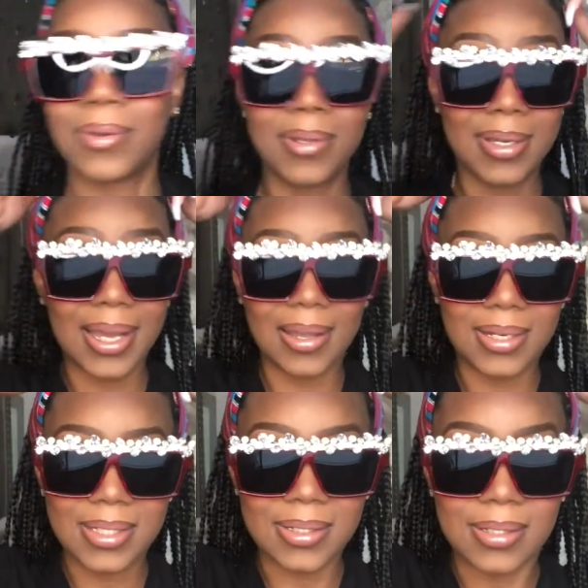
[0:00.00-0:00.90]
Look, I
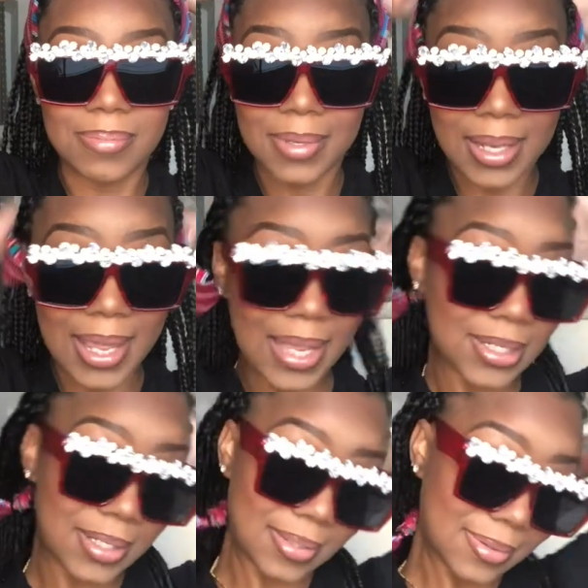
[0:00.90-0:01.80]
just
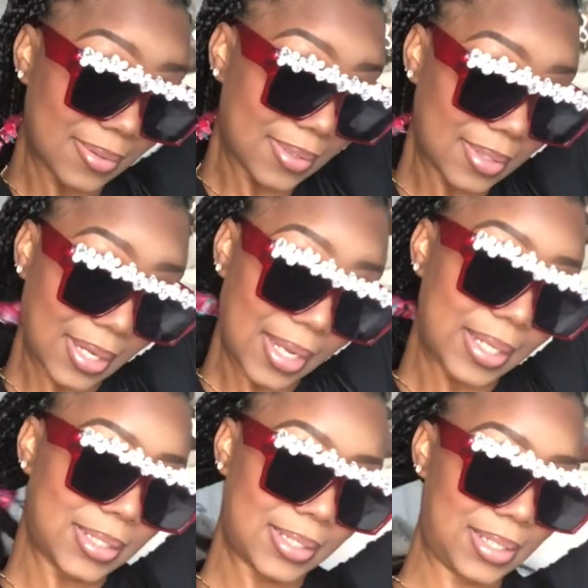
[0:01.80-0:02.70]
clashing. Okay,
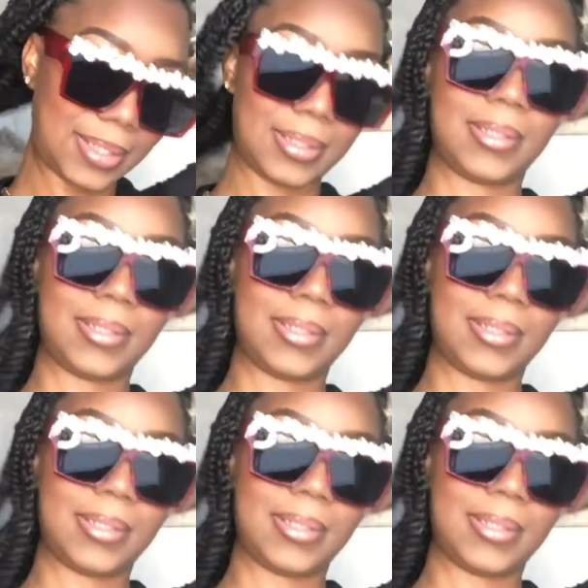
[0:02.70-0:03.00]
let's see.